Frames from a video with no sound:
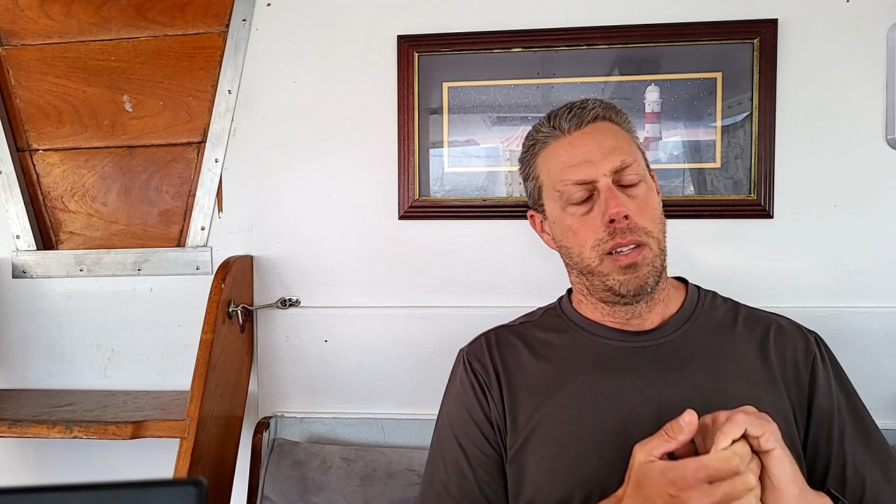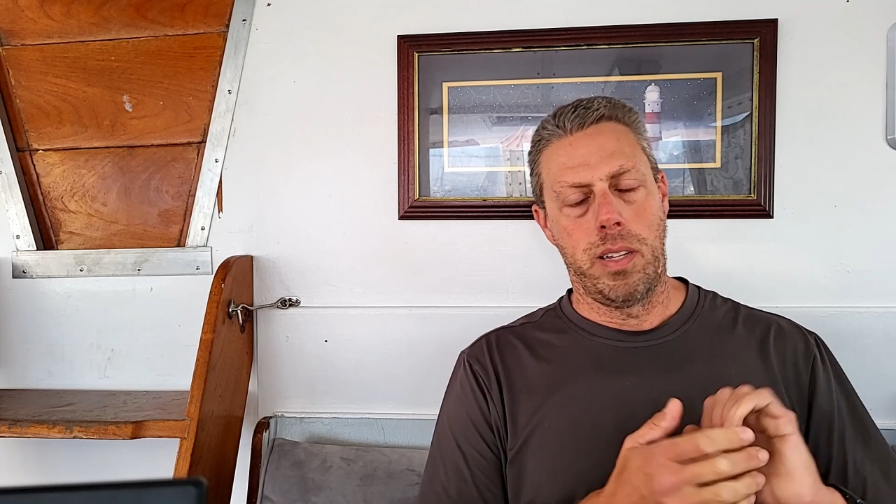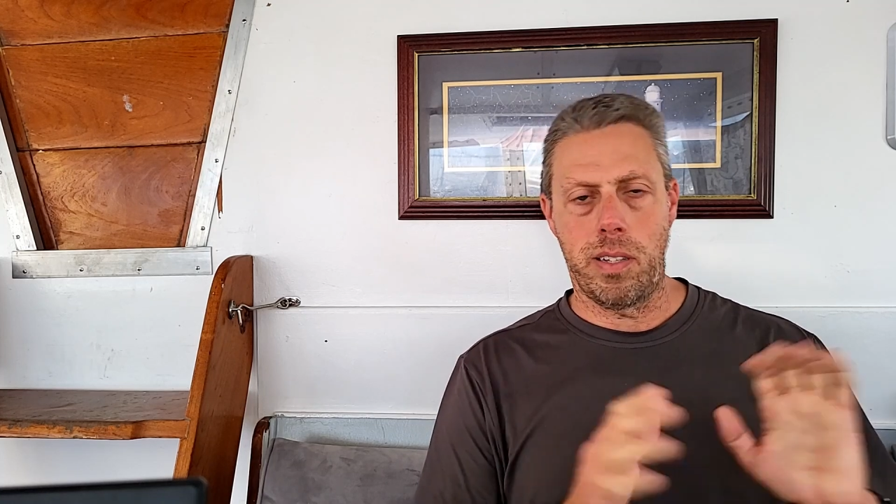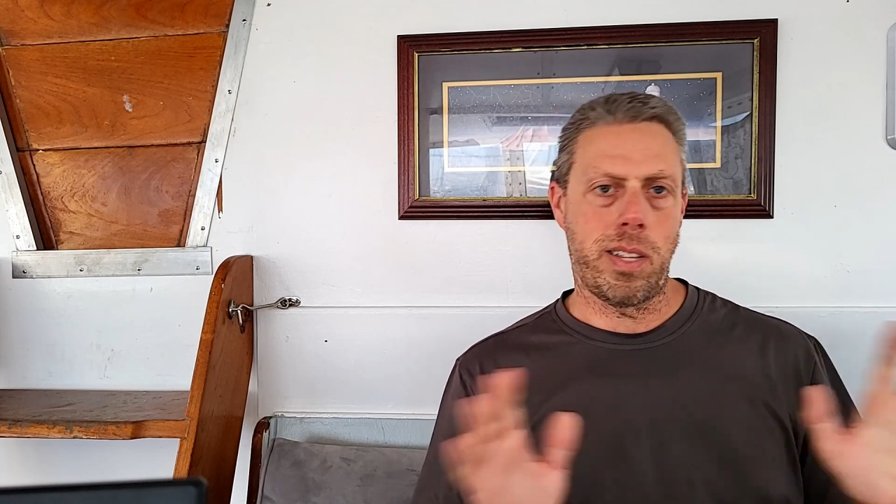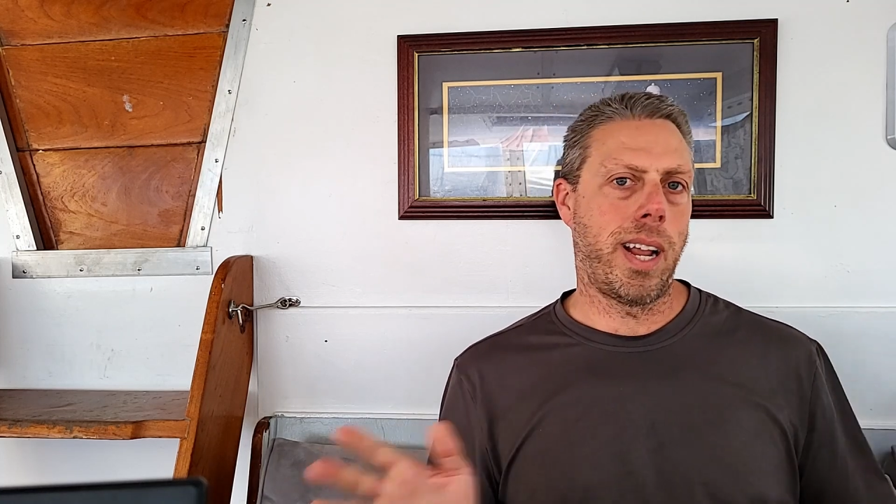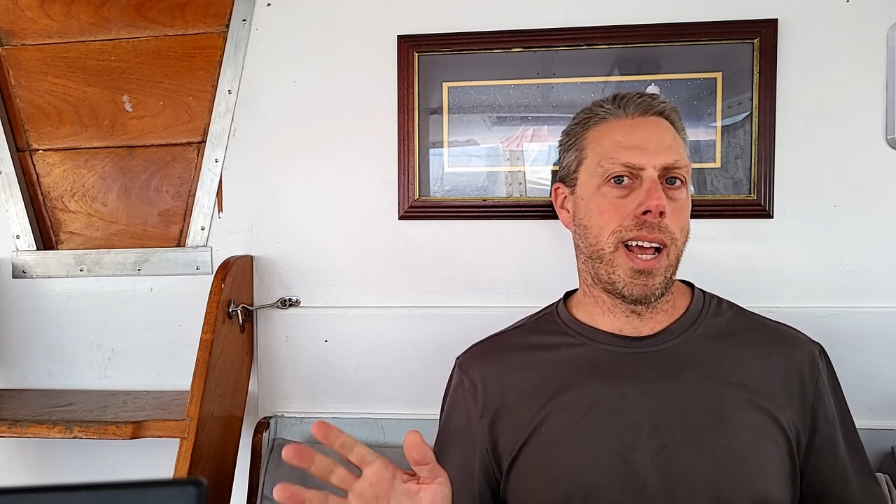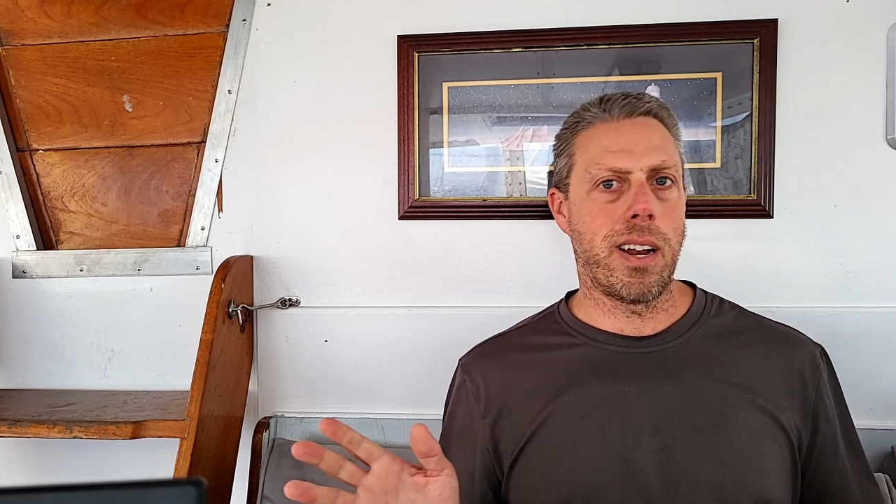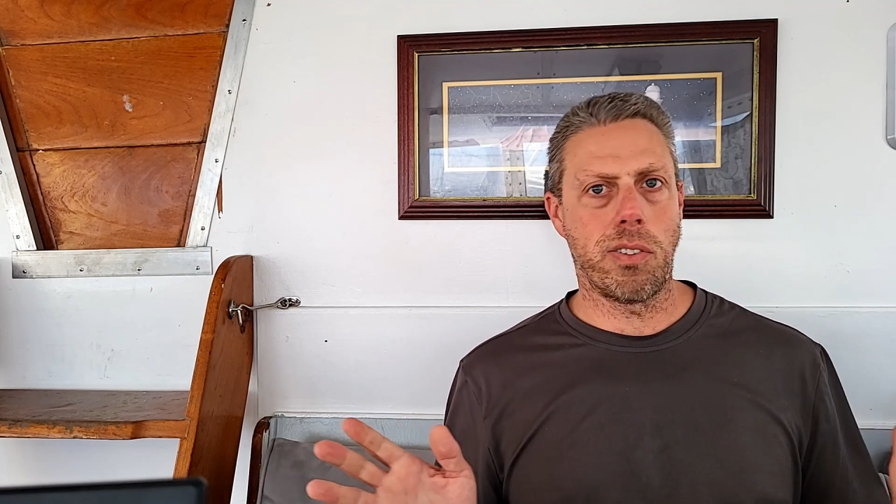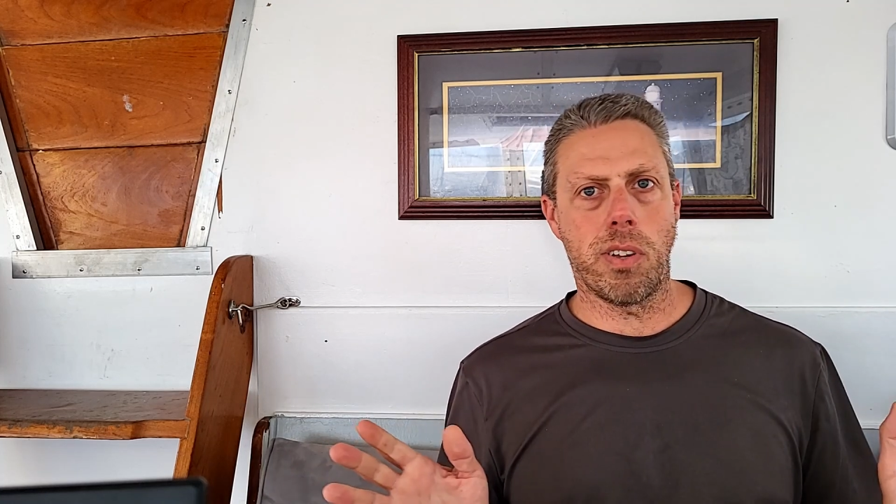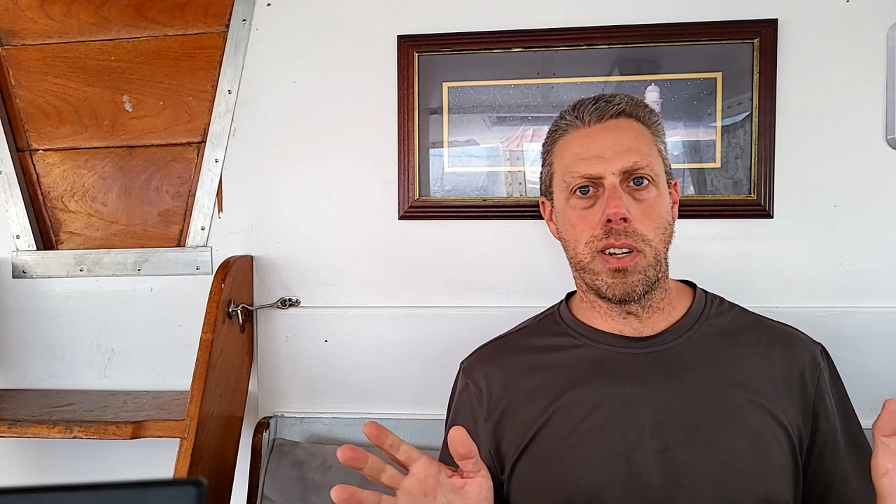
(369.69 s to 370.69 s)
They said I
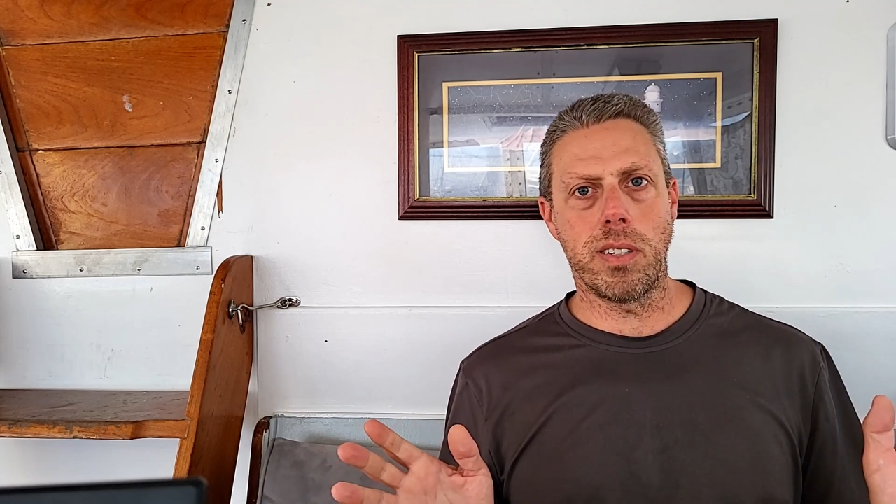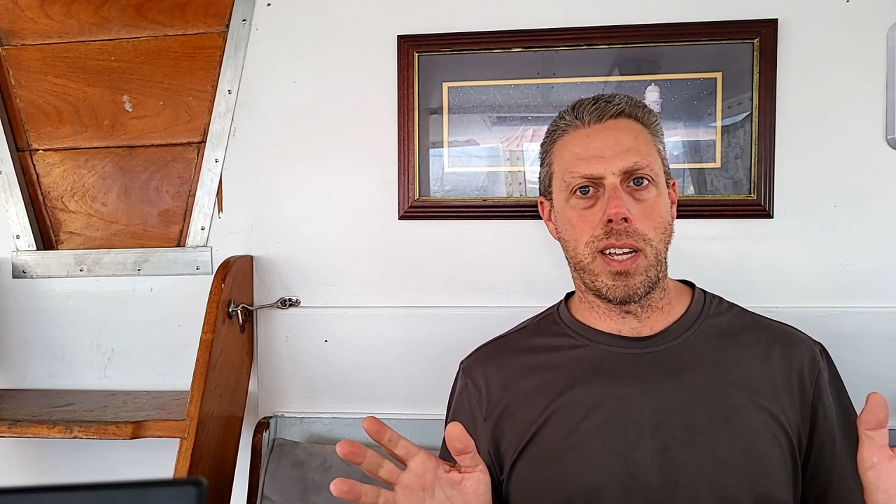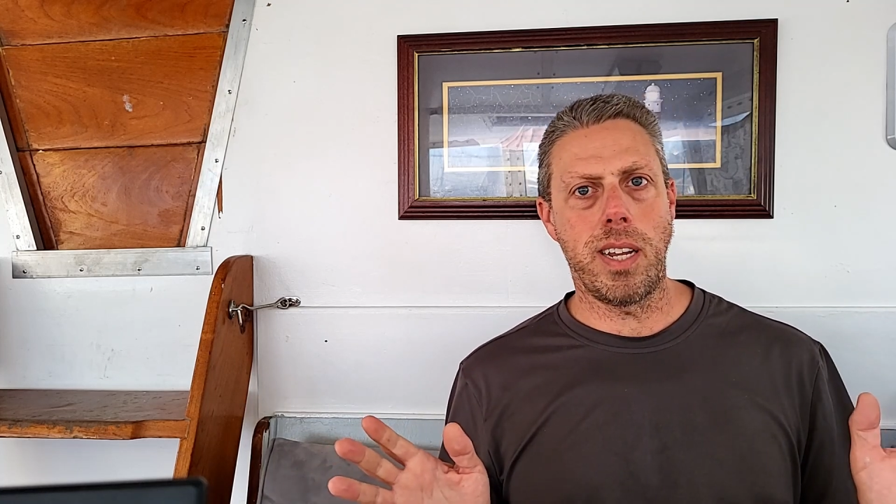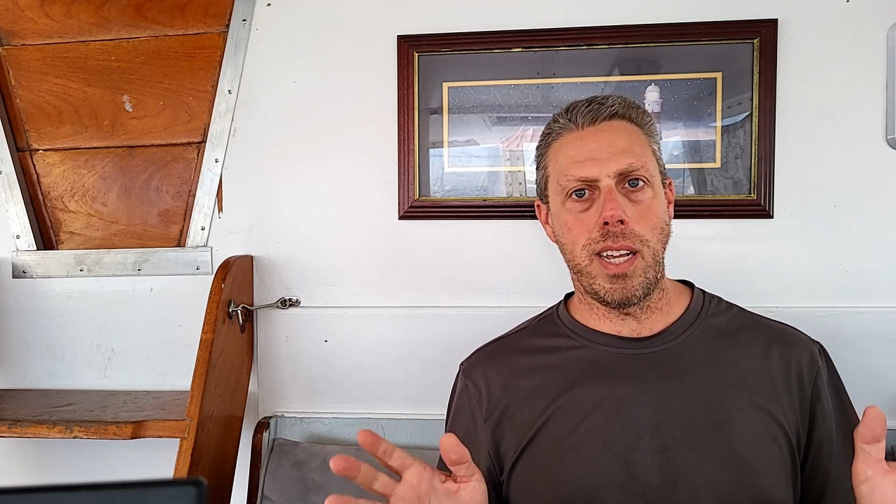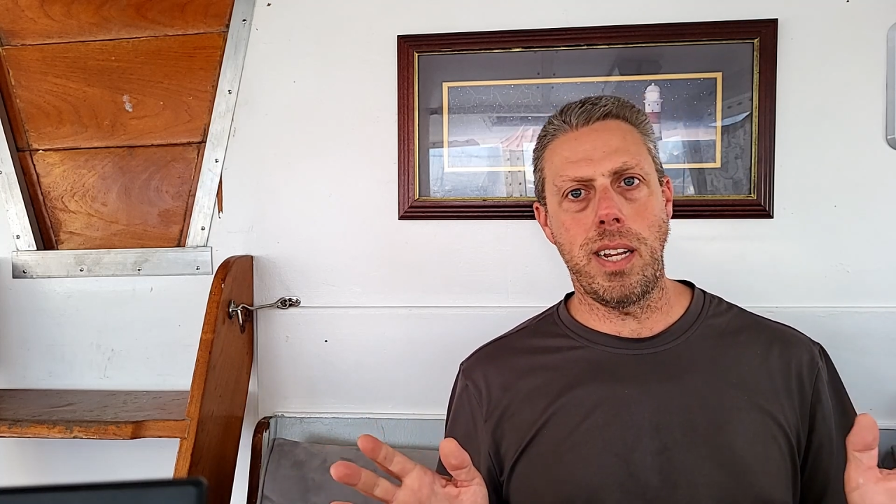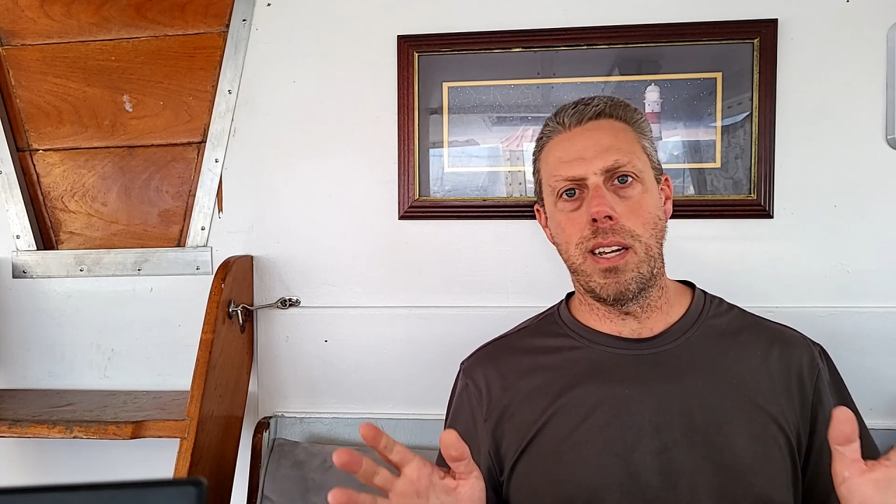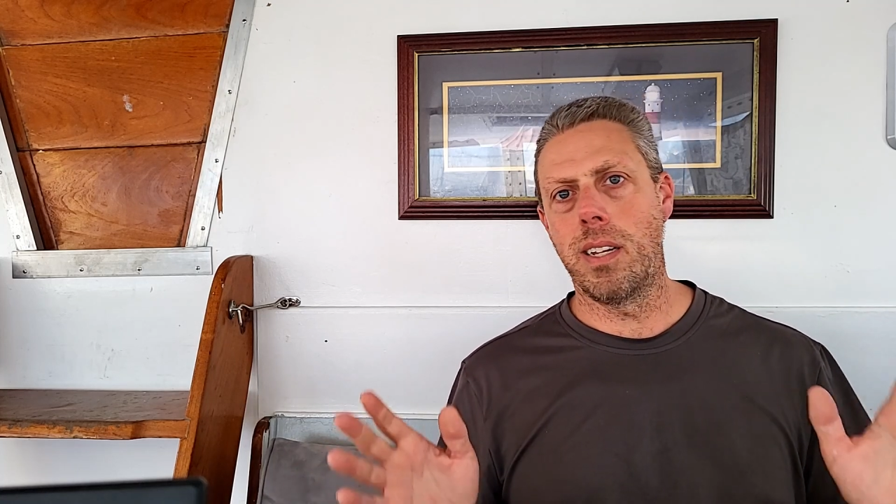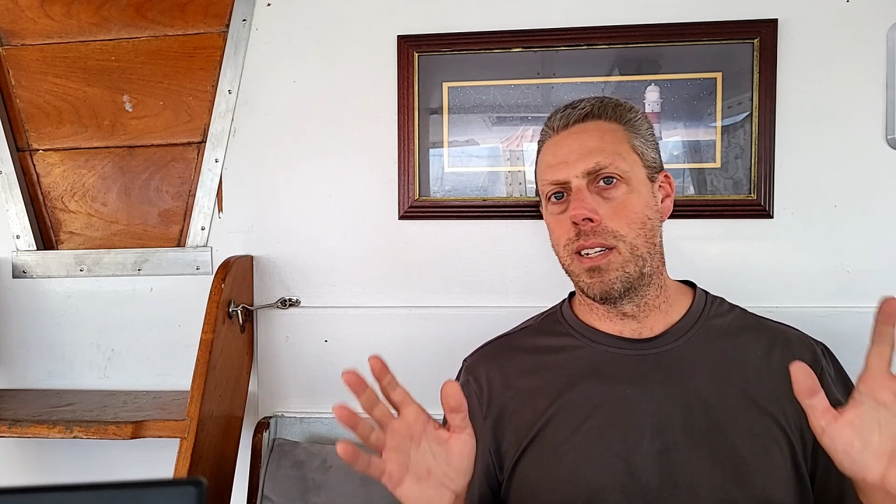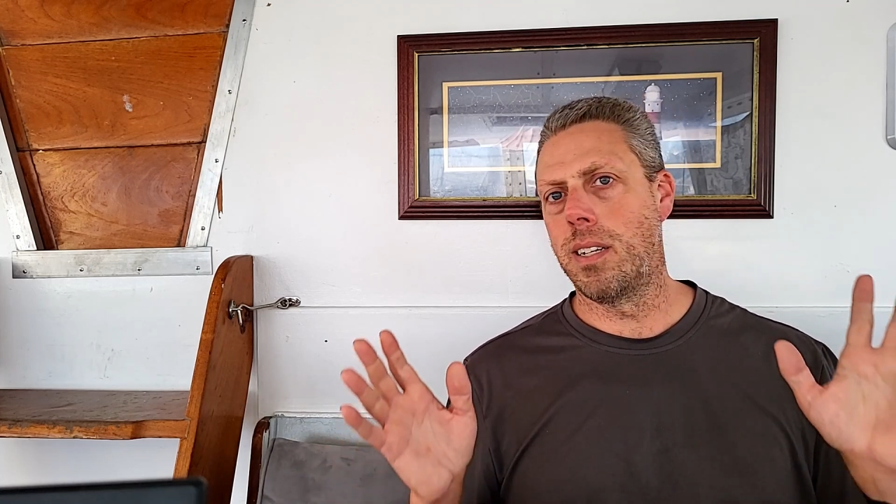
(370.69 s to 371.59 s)
got as long as I need,